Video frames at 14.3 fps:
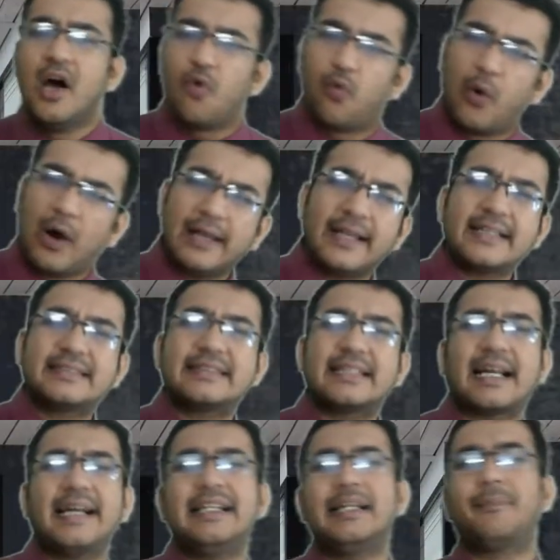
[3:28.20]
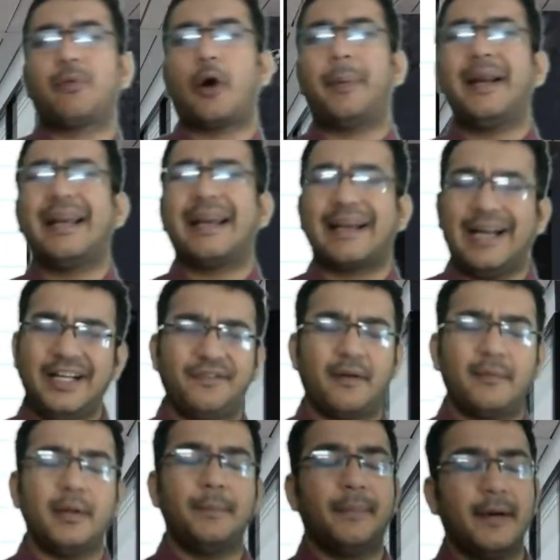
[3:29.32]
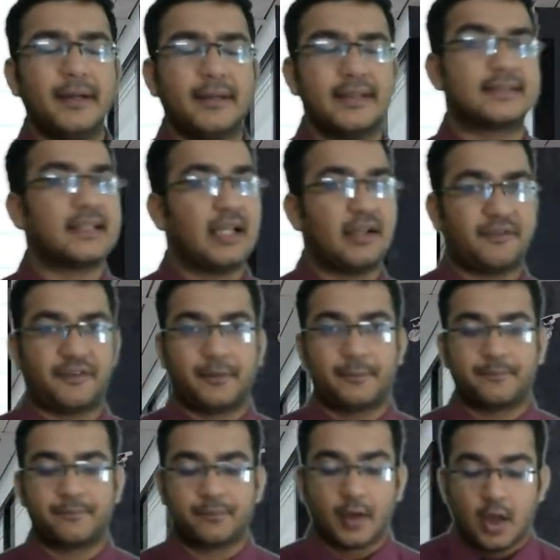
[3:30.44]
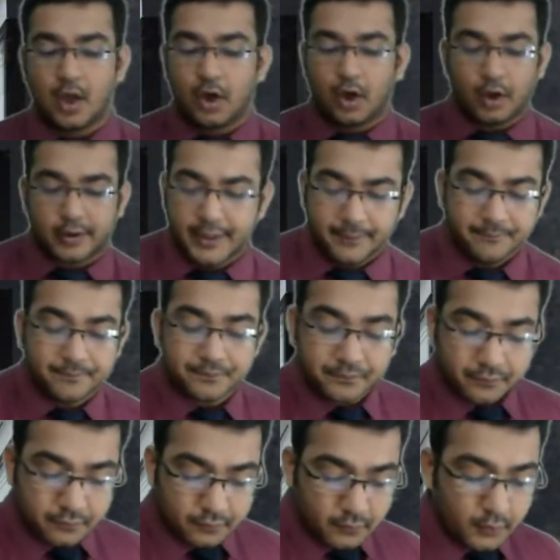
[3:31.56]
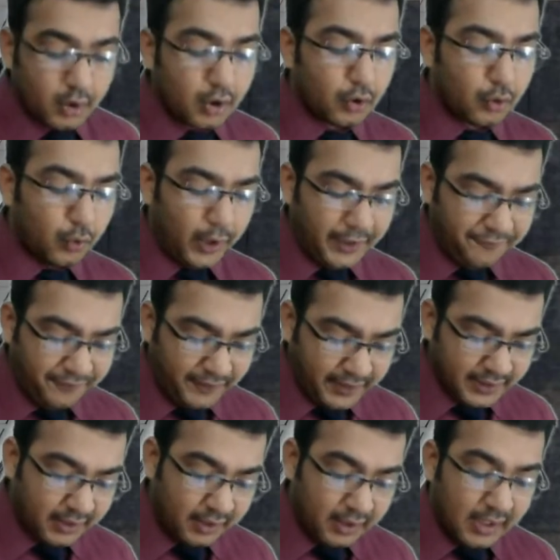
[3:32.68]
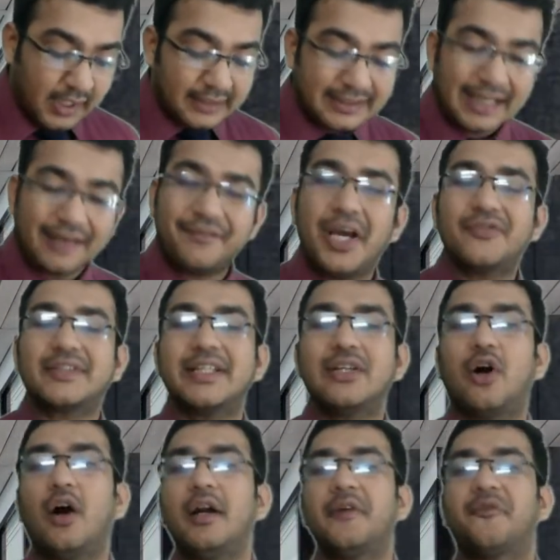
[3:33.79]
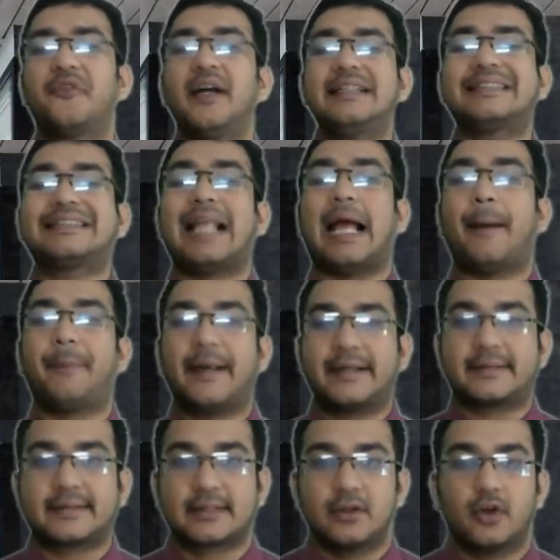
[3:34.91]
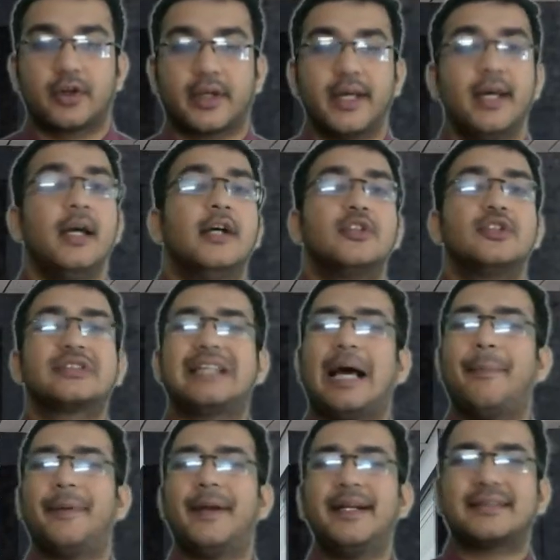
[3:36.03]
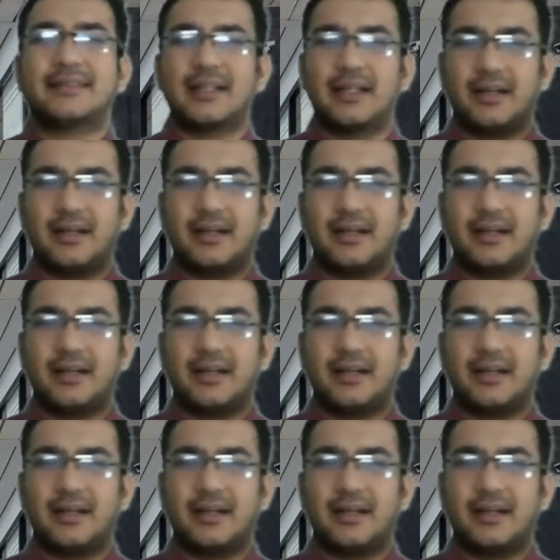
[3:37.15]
One gets the right in the property right from the birth itself. Okay. Going further, then we have seen all different slab rates. Okay, so slab rates